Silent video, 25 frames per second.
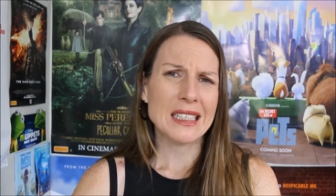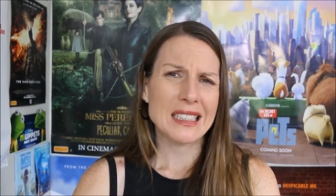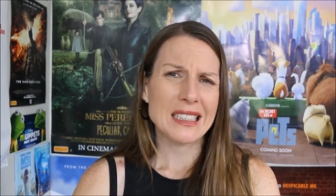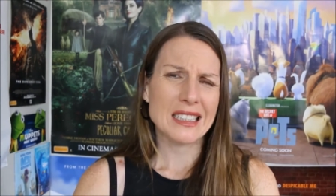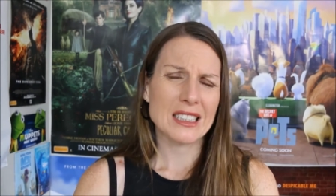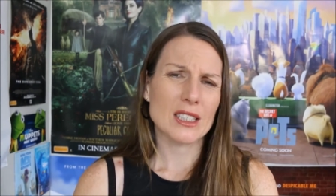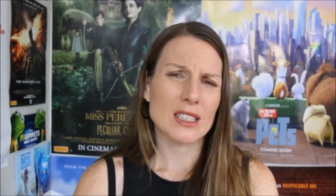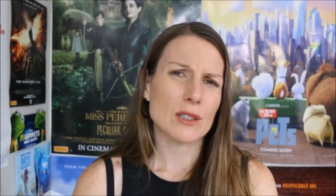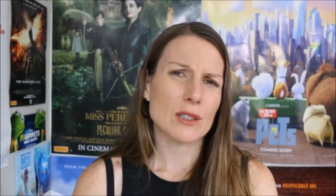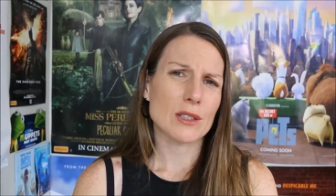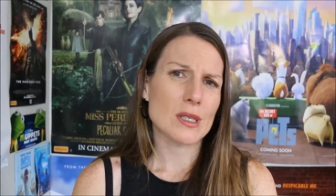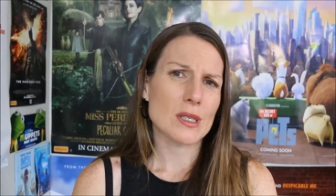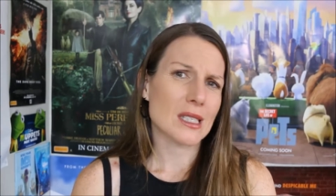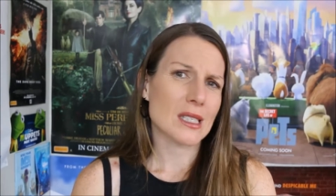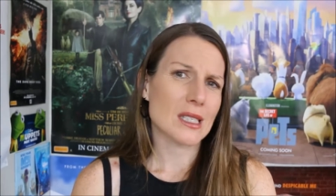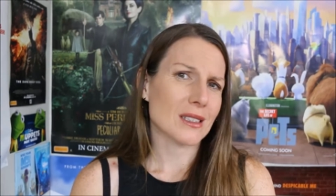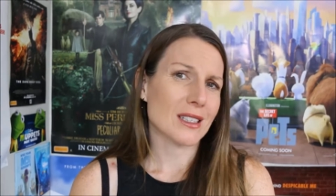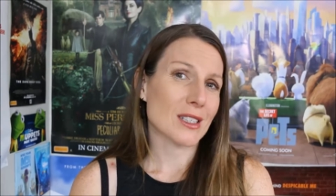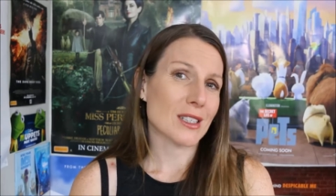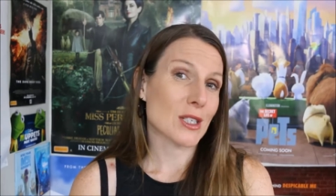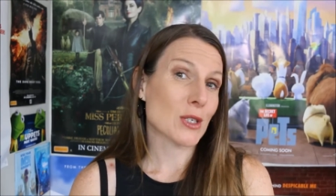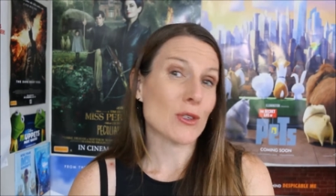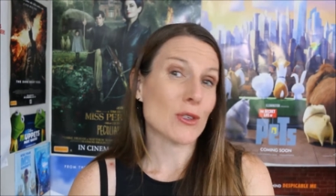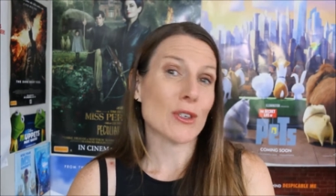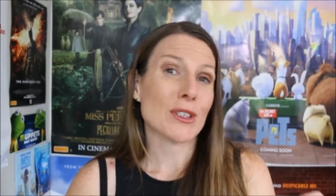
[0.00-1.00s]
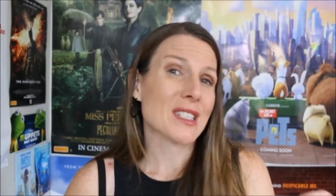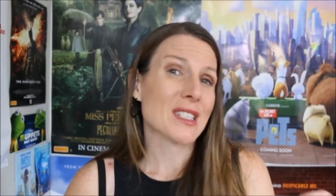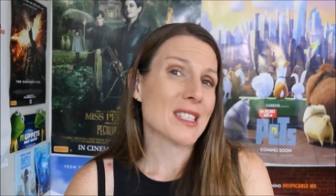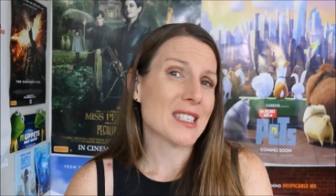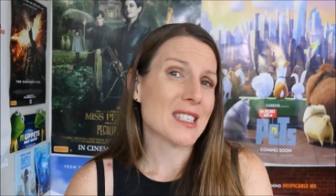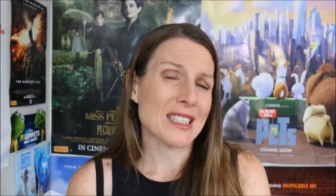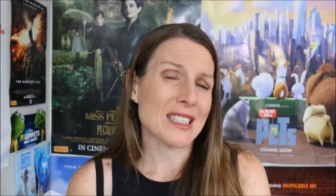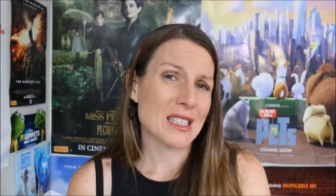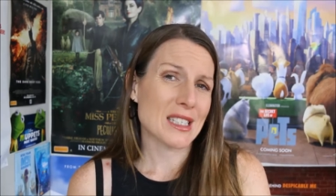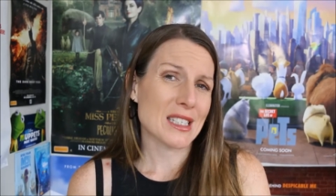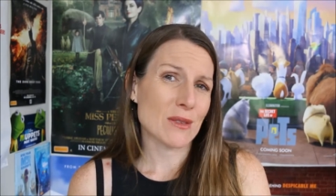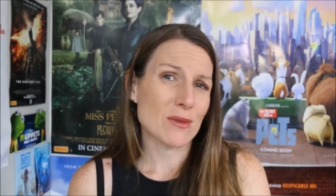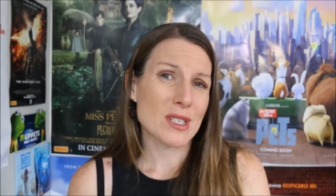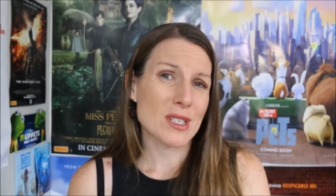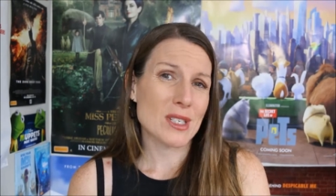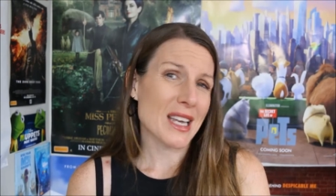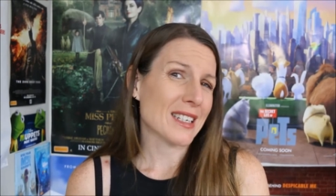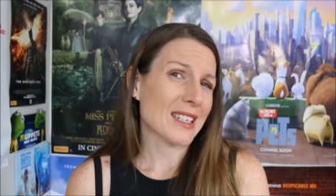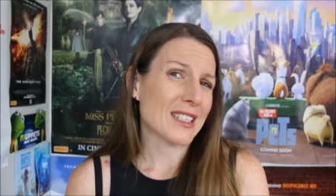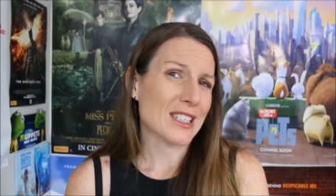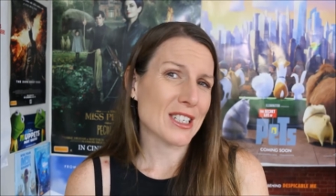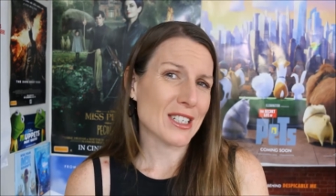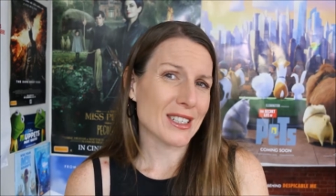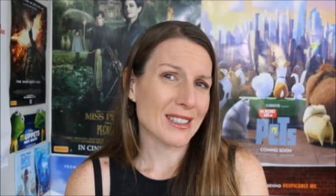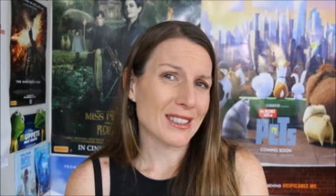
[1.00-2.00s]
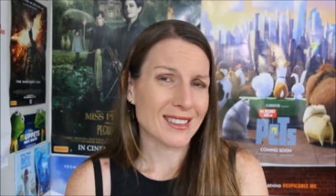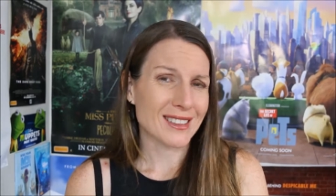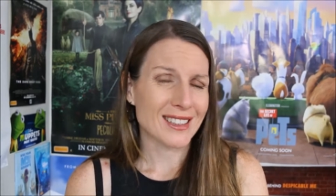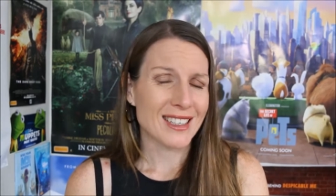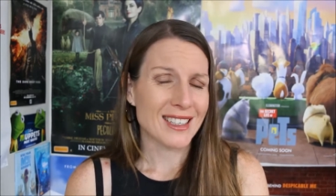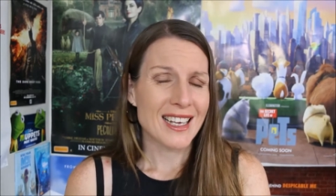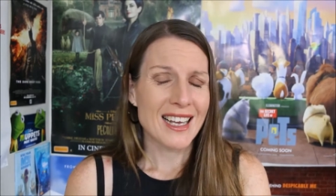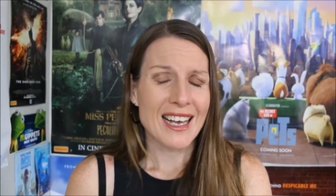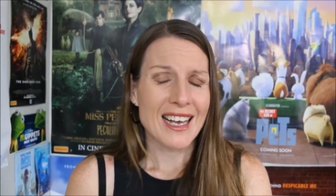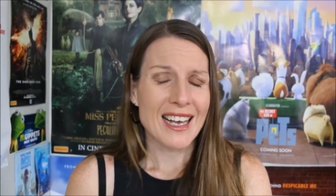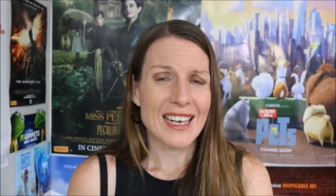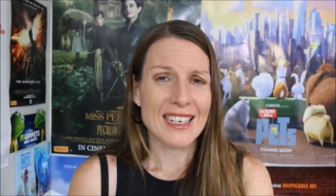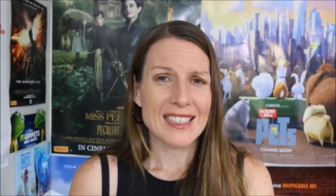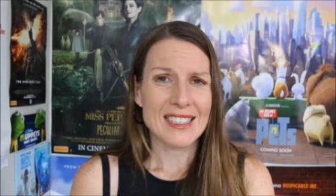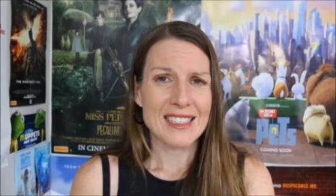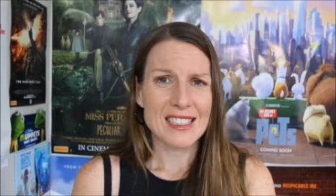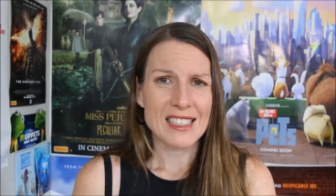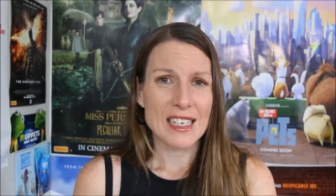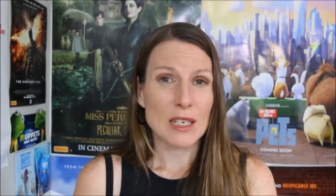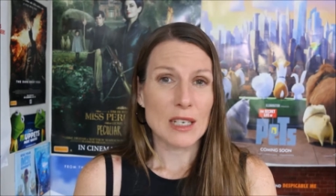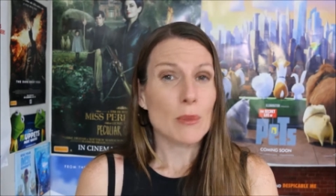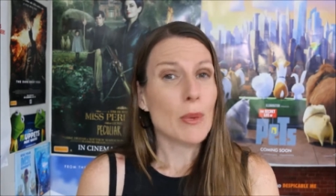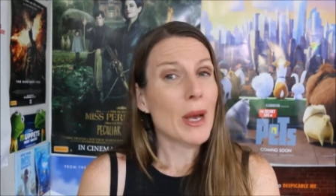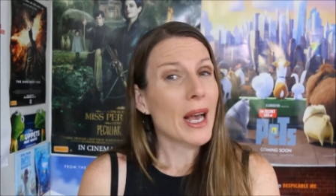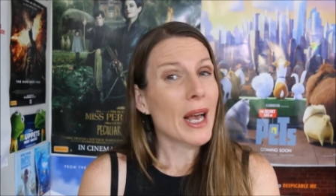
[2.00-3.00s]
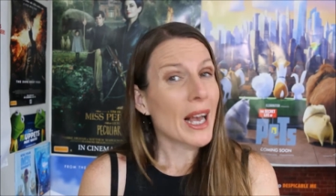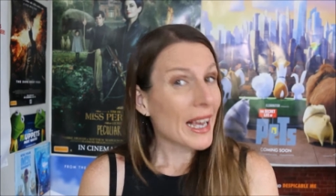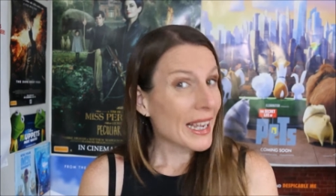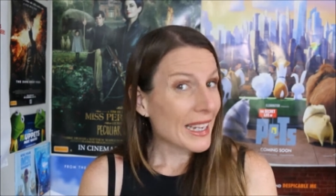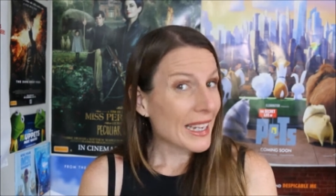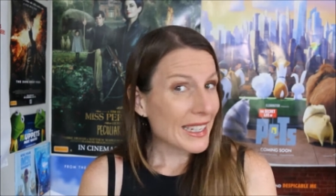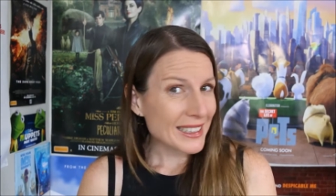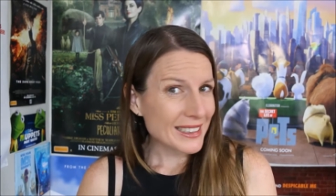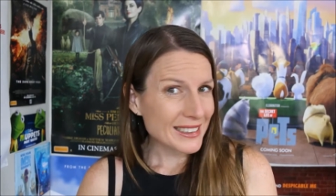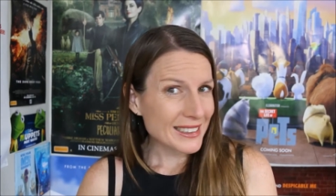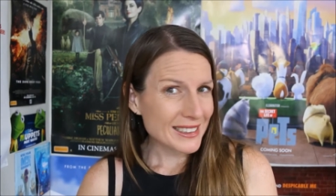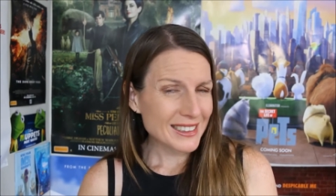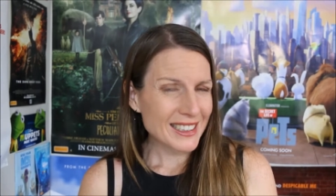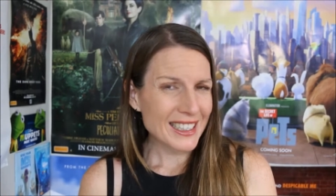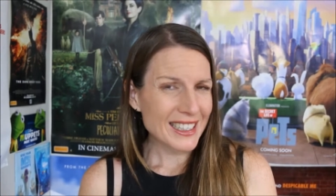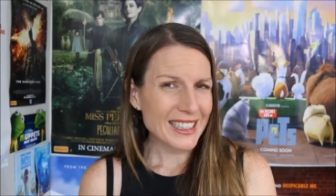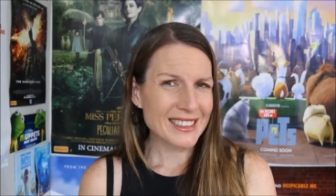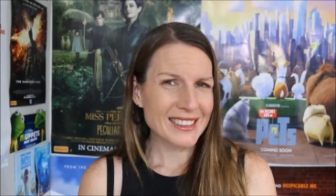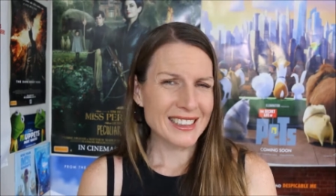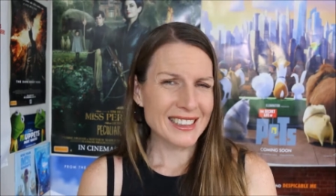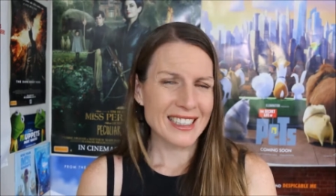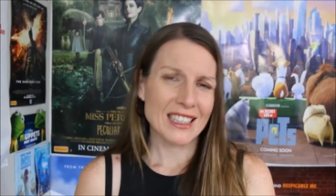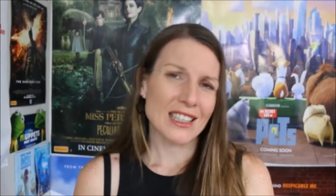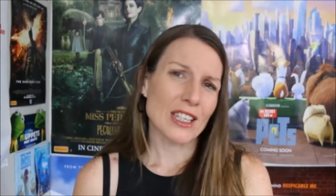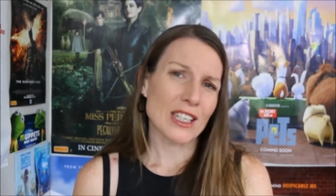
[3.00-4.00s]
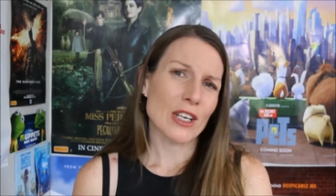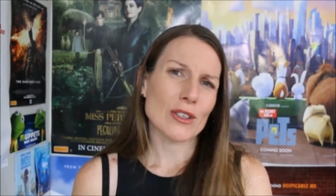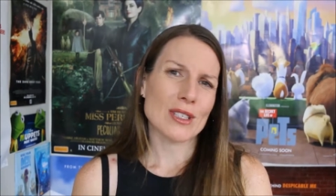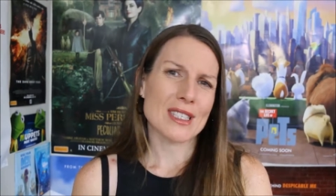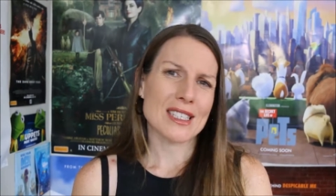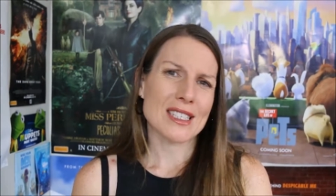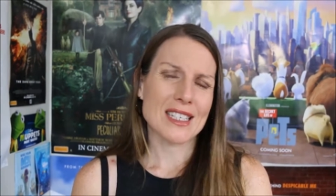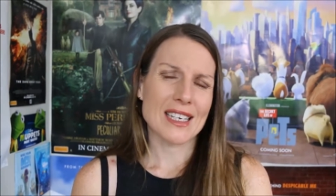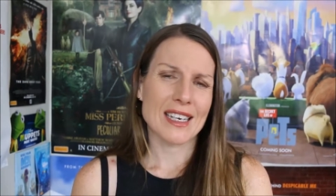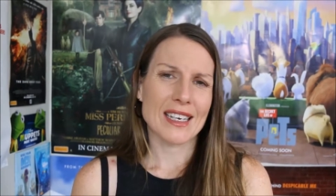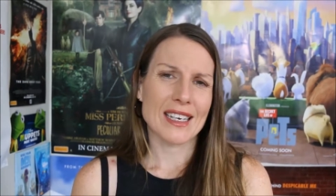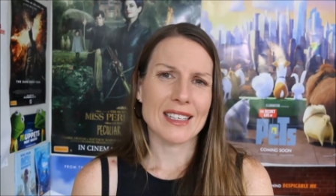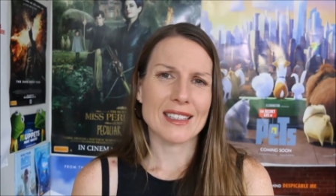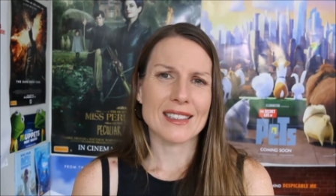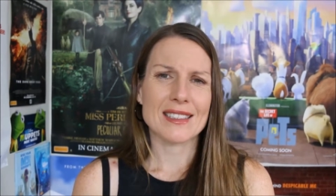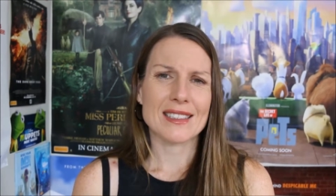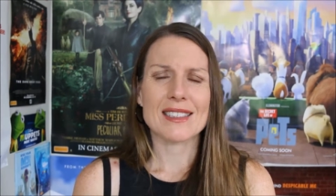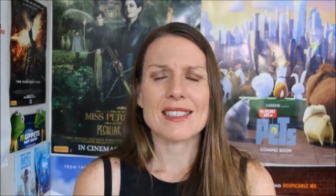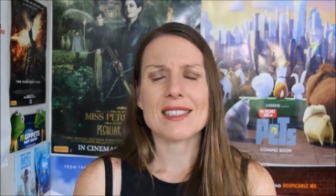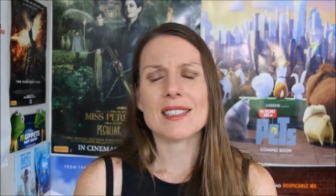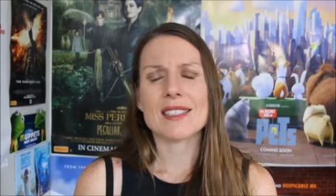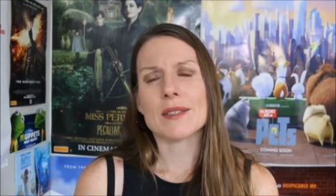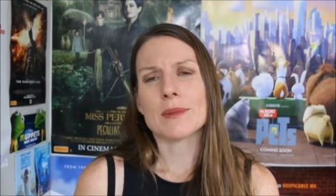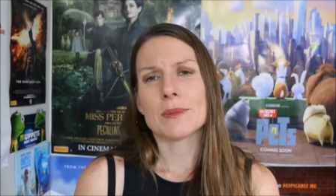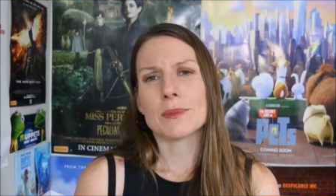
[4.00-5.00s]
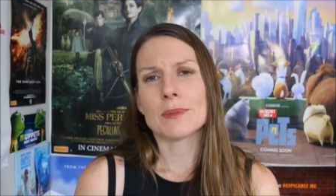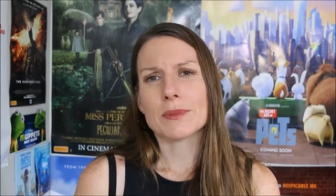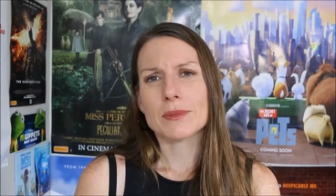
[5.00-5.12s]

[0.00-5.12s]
you know, there is a strong sense of tension and pain in those scenes.